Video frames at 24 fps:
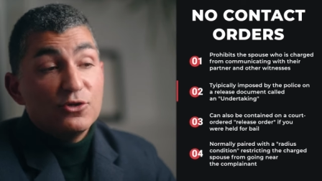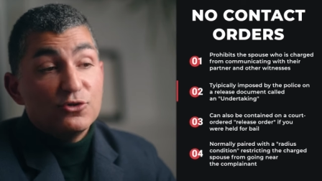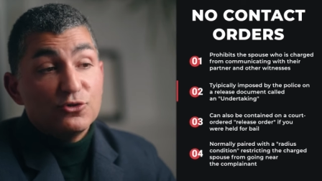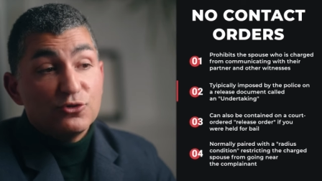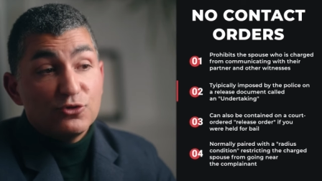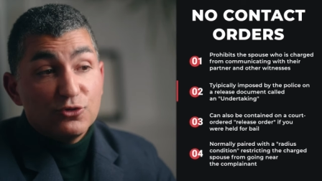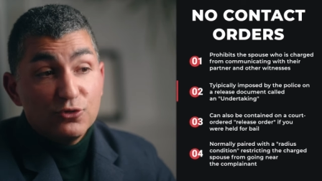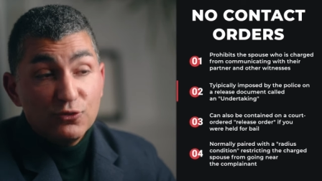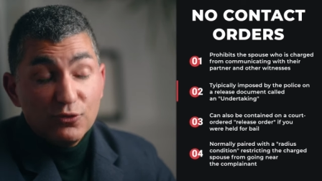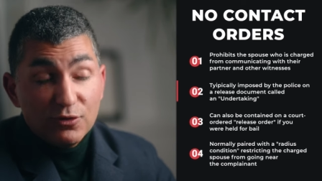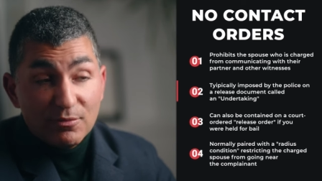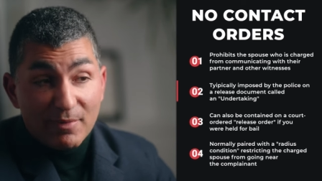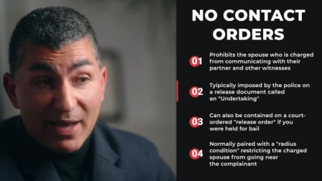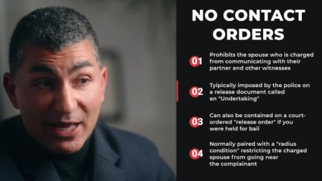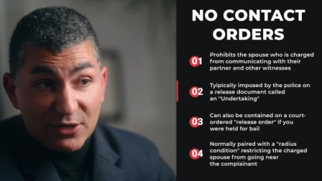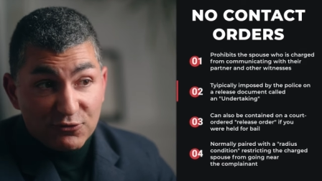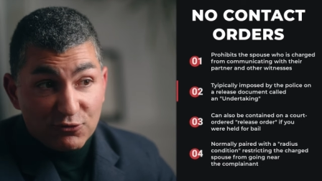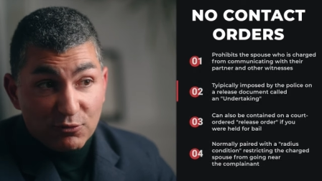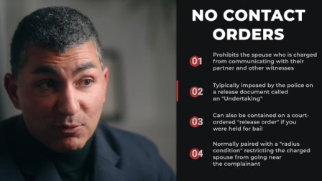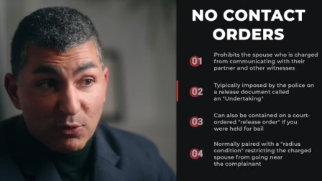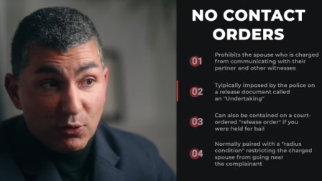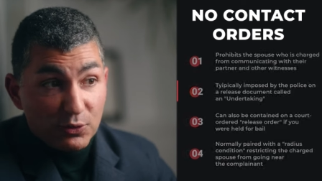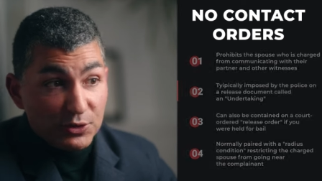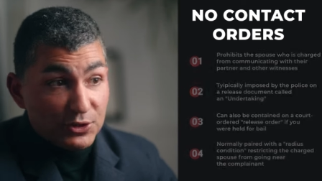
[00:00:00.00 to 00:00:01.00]
to the
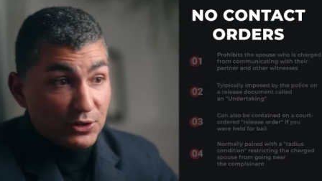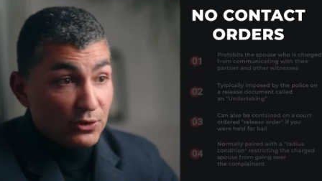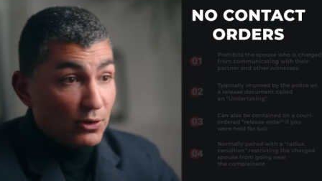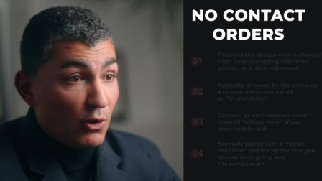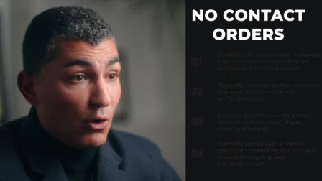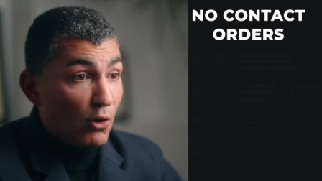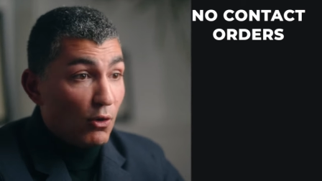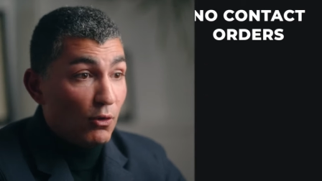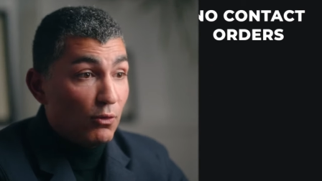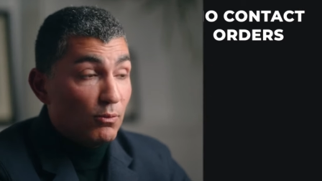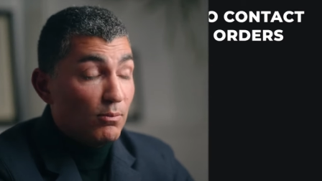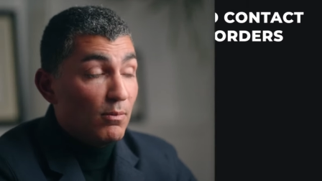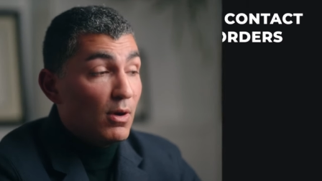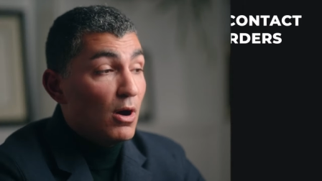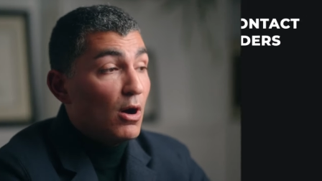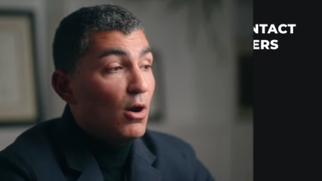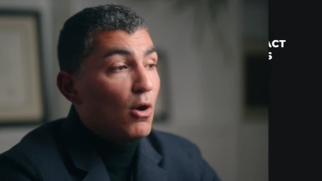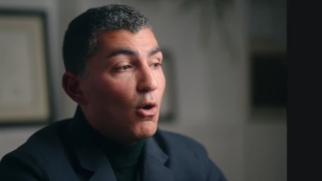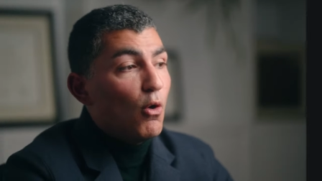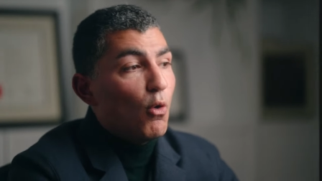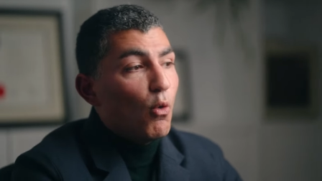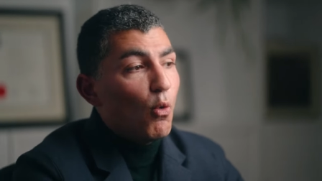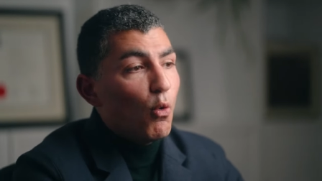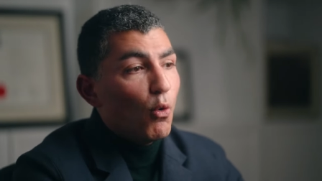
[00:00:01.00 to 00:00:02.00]
matrimonial home
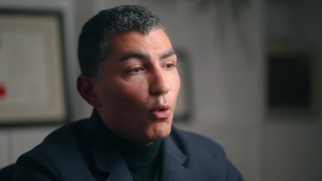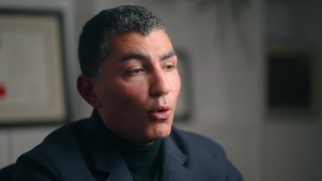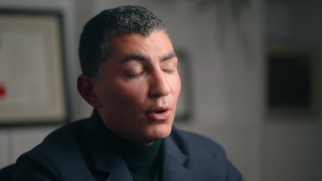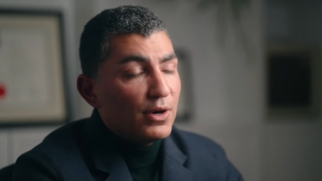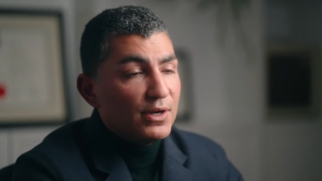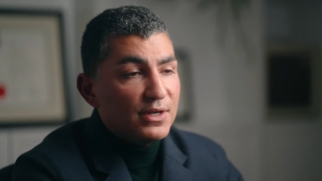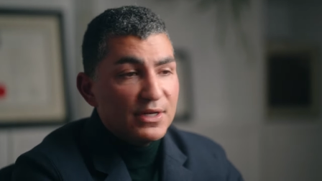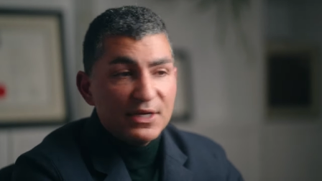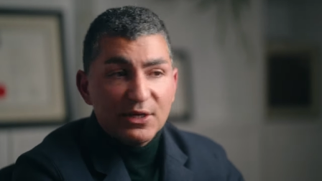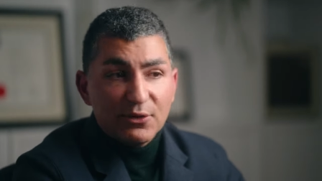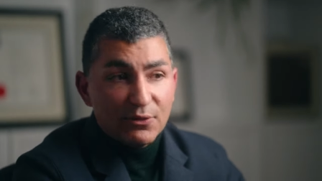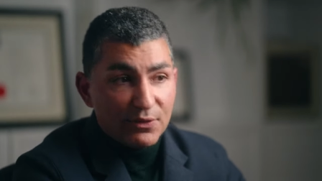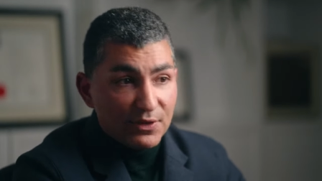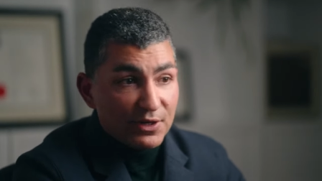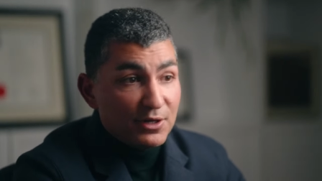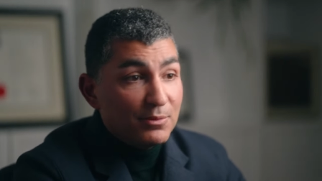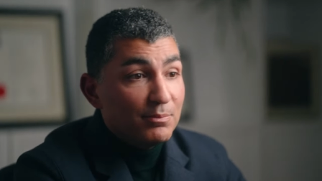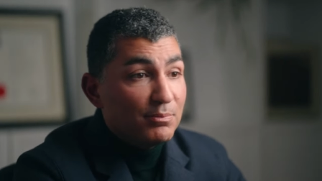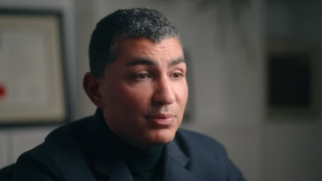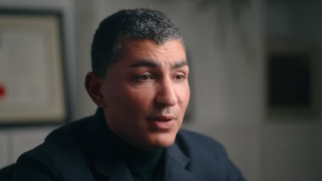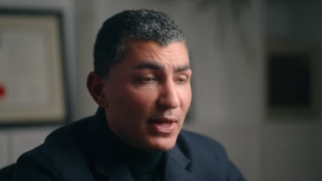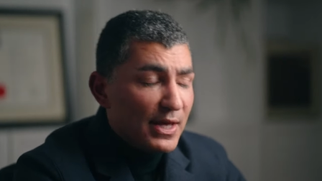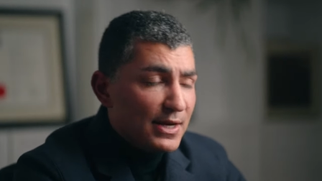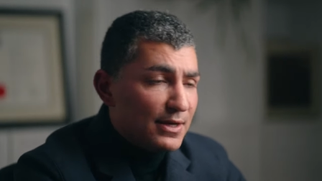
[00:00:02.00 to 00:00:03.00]
or near the
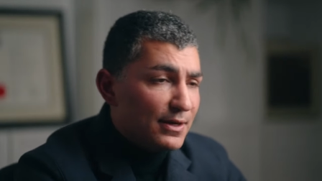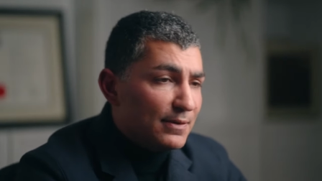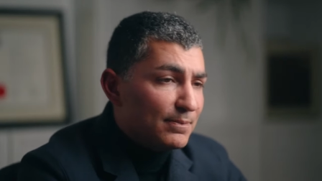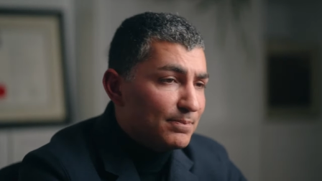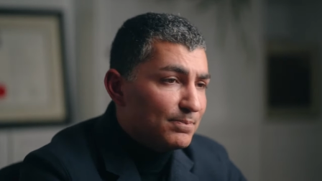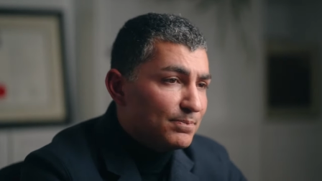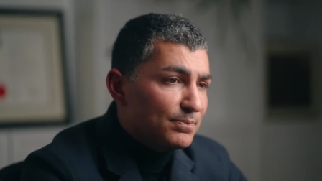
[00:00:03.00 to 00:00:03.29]
complainant.